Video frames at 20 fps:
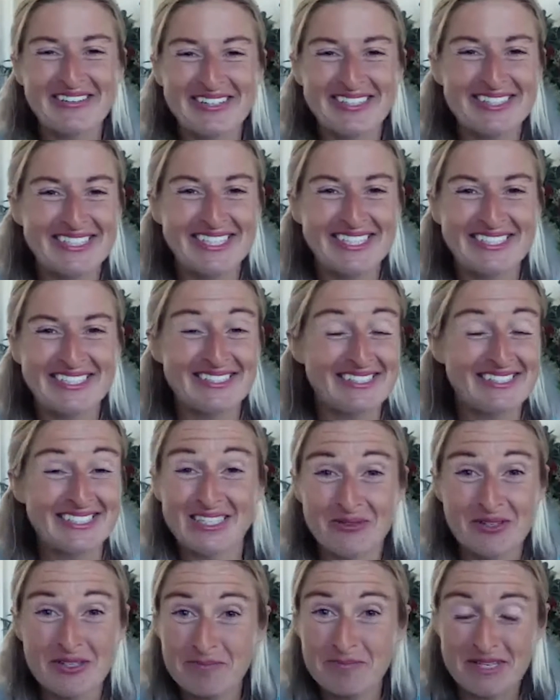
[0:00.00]
Christine's
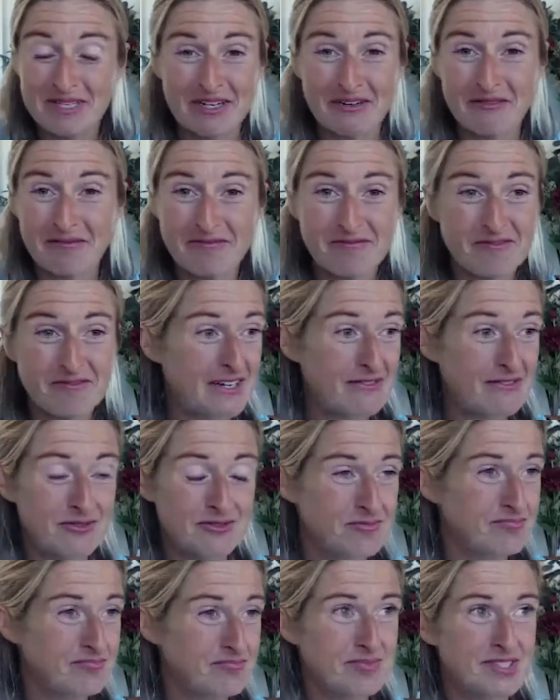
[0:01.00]
still with me, 5 or
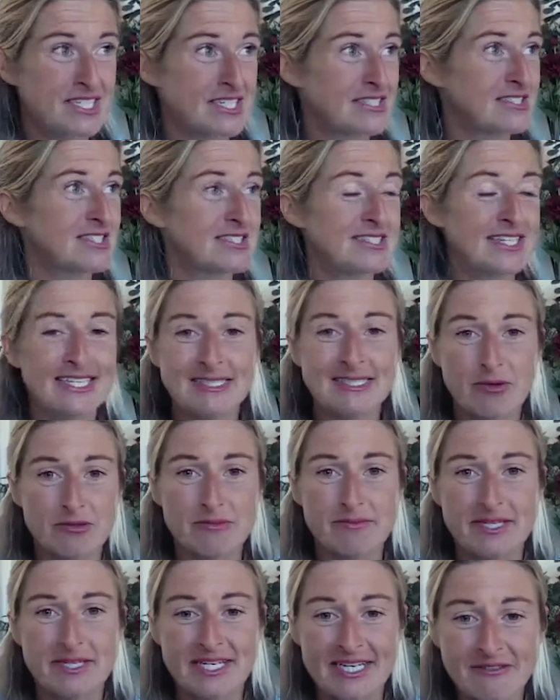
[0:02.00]
6 years later,
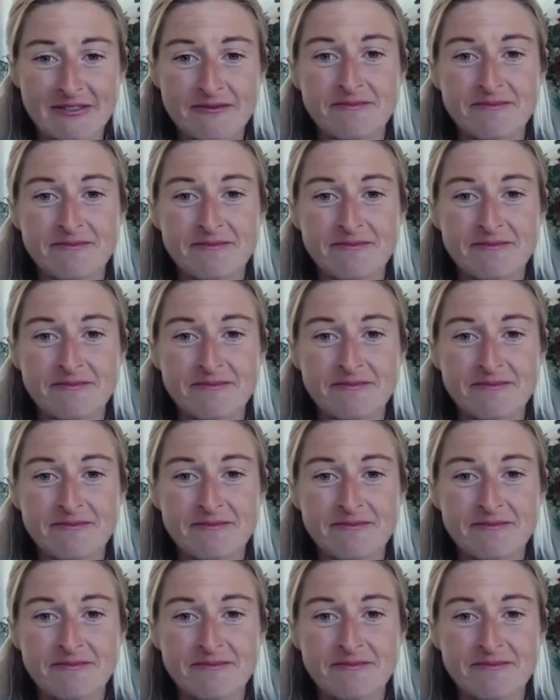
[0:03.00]
probably now.